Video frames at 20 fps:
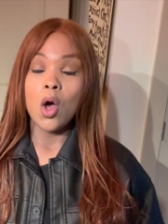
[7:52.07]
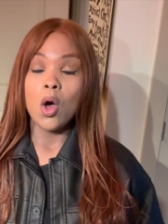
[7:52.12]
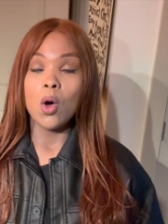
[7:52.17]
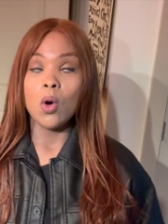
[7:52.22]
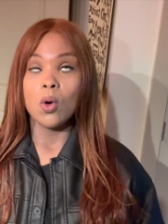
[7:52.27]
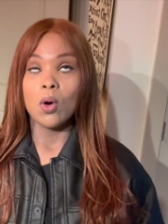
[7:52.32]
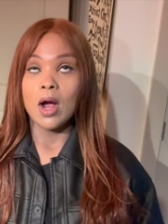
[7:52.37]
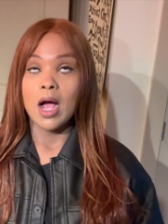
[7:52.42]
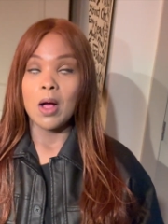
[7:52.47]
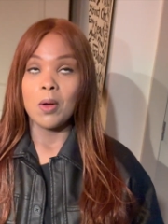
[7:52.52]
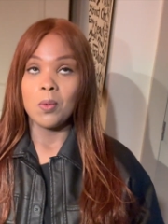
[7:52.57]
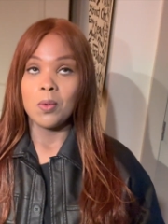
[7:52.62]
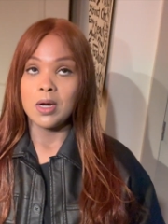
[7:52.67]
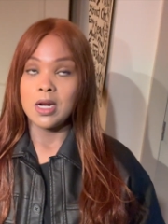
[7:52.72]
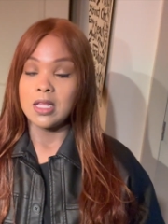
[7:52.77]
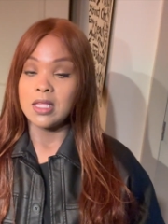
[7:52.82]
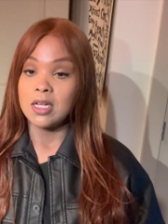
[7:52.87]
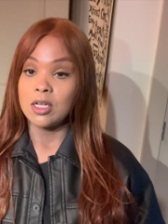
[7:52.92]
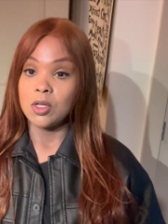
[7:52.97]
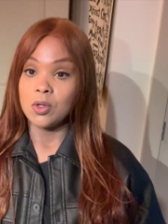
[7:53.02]
or I
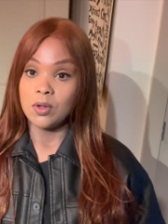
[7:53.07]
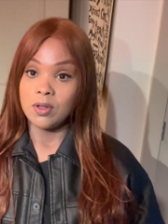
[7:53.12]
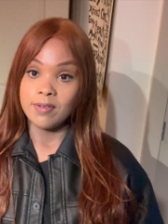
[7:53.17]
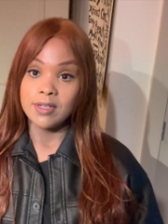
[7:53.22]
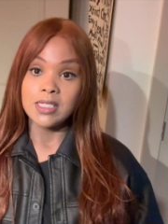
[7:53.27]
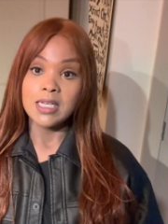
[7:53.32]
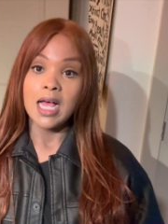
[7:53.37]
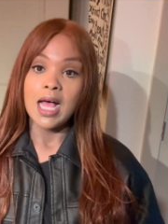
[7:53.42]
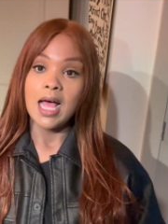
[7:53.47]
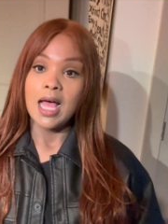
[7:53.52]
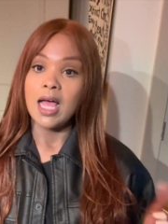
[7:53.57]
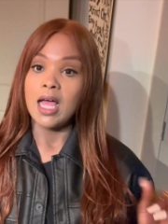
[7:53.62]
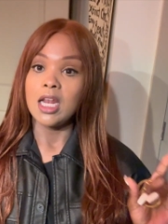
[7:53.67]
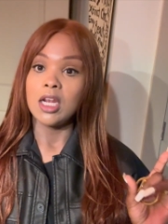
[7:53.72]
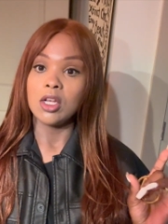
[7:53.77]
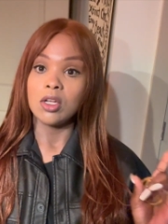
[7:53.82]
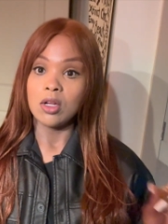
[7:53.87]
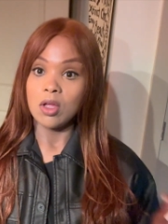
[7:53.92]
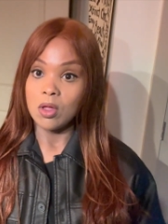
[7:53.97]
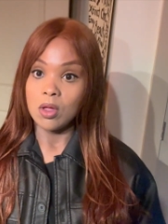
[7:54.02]
wanted the Louis
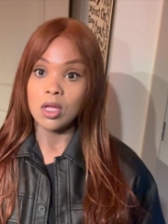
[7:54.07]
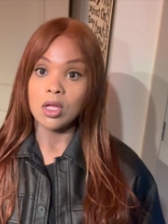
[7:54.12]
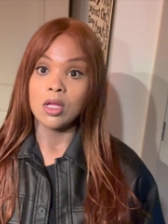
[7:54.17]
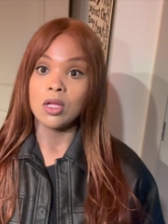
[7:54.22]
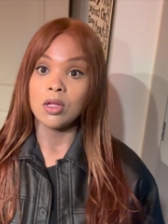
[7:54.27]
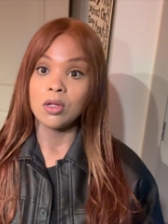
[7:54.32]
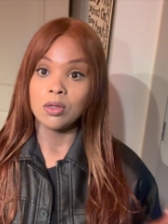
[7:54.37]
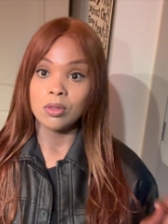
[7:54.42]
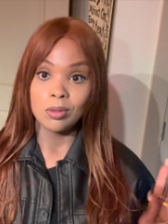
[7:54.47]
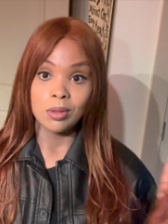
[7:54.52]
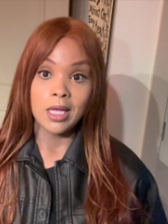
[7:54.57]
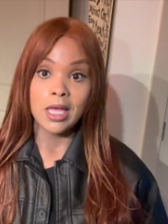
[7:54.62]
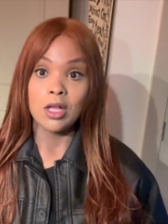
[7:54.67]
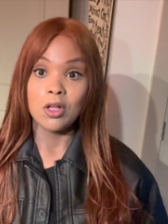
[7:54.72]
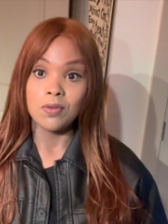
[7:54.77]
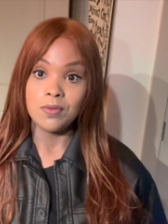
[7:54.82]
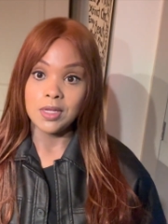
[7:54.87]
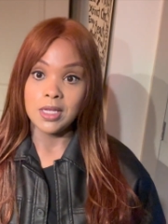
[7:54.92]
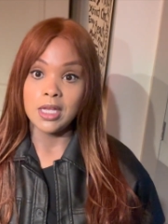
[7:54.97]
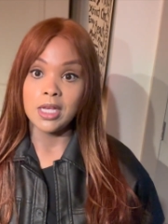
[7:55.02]
Vuitton logo
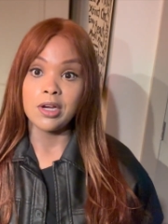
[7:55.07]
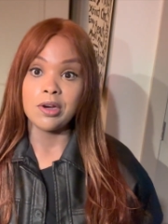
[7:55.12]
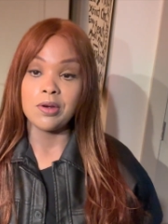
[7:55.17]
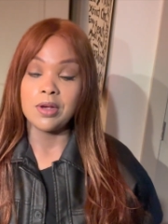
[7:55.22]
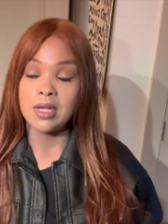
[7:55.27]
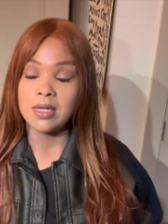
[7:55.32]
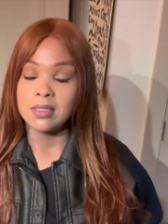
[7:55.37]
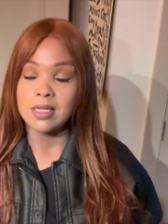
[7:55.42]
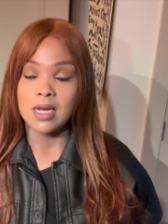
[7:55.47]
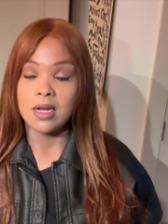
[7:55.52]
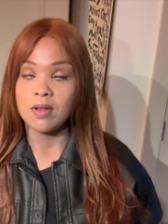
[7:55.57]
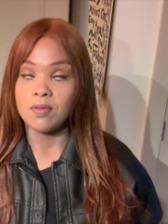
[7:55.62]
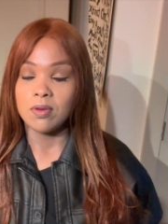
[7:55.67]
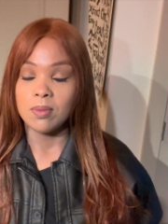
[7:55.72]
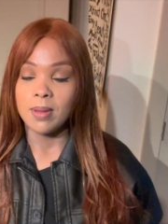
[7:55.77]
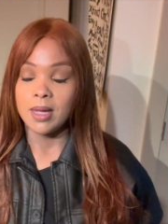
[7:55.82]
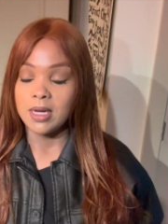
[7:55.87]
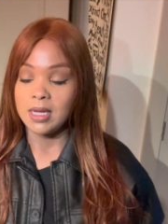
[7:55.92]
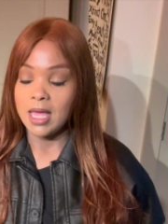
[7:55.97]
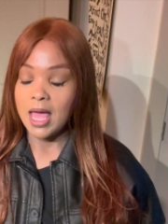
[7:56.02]
LV earrings that
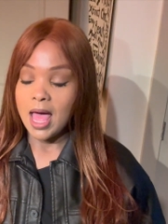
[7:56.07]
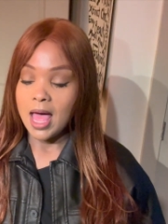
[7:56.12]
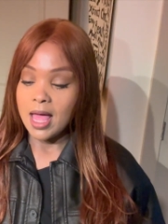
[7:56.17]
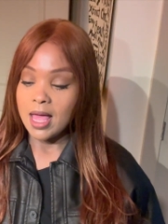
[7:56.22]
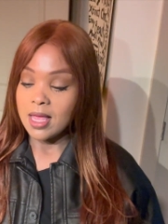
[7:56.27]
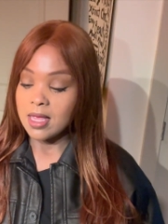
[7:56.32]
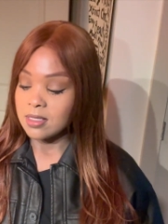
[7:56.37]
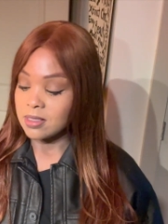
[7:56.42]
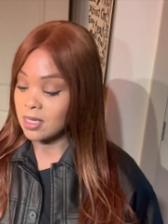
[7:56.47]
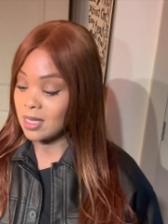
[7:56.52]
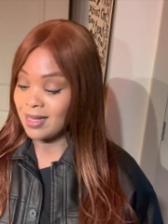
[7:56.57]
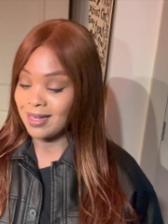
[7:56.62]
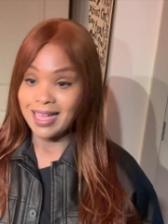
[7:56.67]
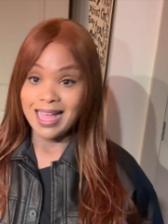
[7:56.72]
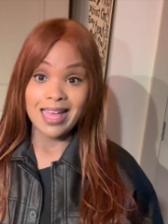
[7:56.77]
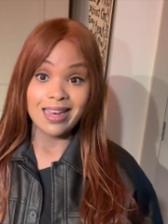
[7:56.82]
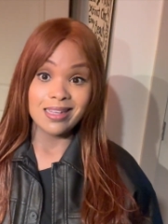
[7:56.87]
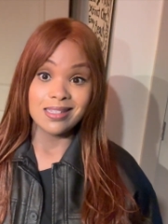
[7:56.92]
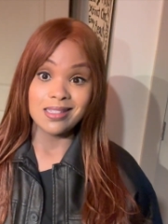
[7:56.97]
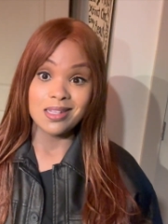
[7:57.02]
everybody has.
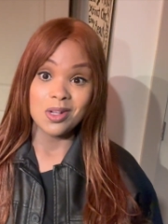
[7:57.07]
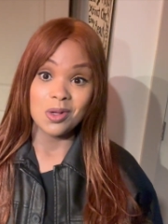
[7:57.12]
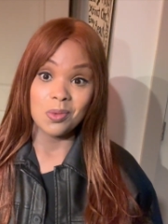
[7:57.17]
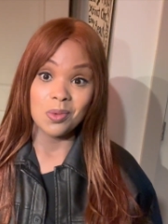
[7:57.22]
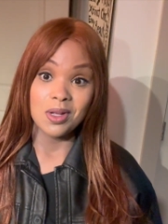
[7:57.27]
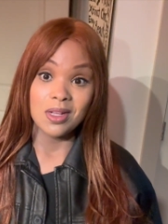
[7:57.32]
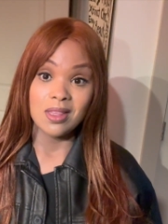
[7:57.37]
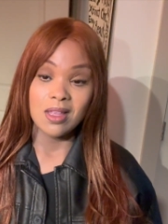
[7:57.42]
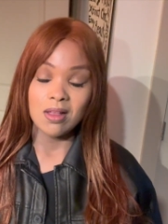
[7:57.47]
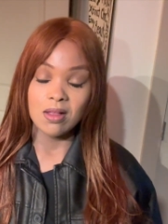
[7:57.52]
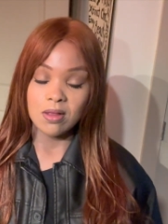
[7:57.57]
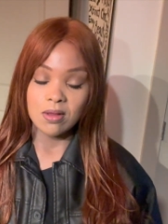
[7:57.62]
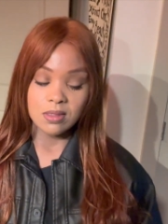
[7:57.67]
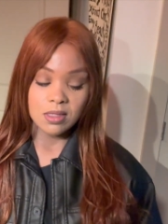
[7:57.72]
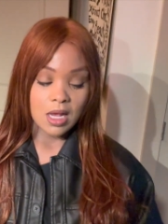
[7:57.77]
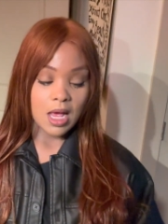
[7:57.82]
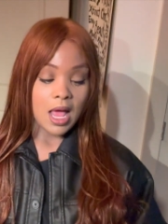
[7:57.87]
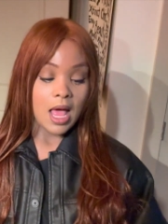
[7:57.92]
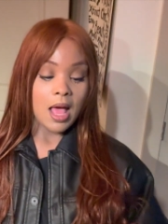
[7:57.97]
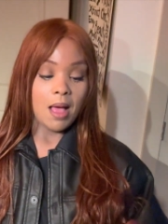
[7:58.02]
Kind of still want those.
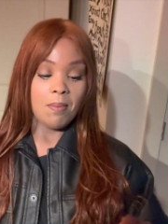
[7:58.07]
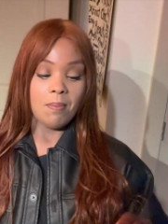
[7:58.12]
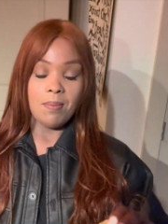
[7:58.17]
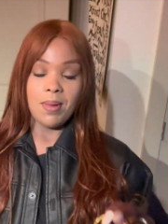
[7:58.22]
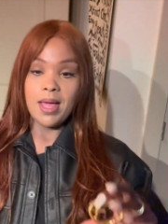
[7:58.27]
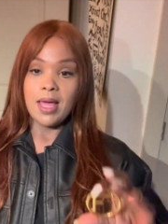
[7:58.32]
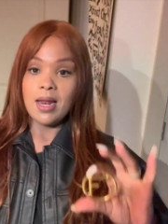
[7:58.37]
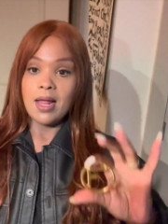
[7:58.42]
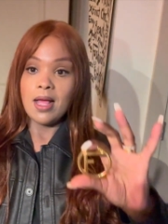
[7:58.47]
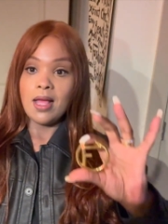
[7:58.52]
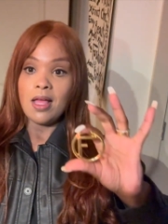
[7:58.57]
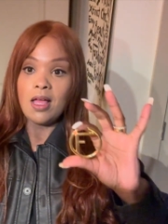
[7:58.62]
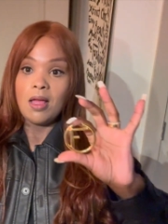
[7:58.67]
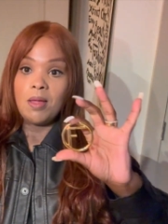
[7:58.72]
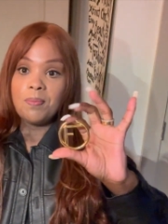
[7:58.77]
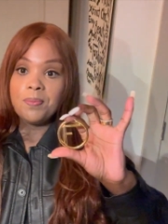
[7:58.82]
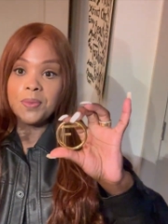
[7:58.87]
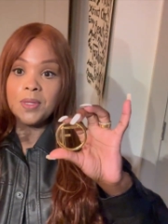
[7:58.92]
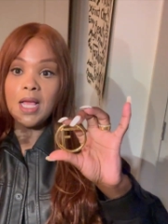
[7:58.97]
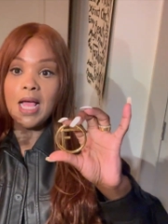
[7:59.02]
But
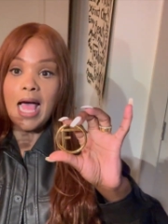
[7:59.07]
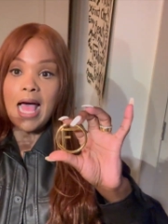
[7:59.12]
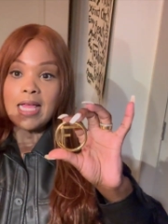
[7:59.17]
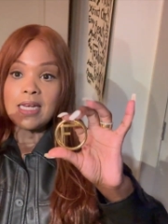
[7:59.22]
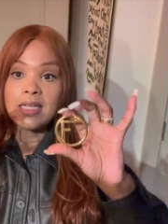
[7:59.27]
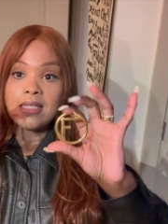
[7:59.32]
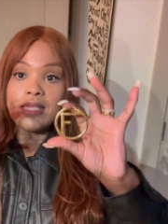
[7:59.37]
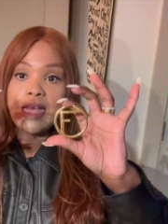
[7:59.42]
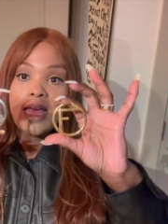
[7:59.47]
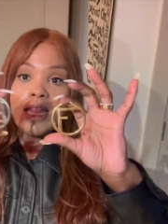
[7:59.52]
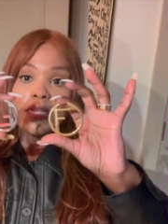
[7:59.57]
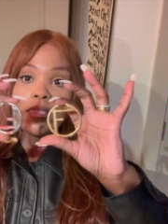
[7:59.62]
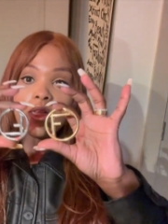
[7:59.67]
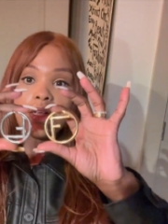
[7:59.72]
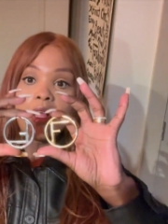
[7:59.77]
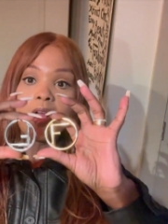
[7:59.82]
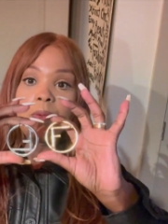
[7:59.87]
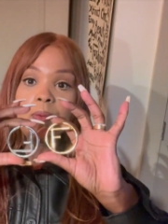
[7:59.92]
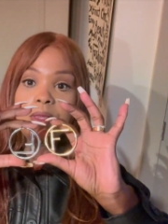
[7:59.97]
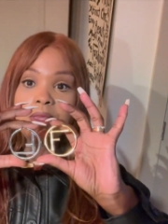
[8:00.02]
um, I decided to
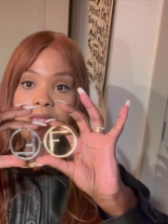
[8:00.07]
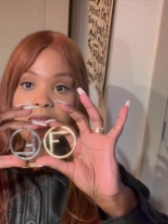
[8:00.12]
go with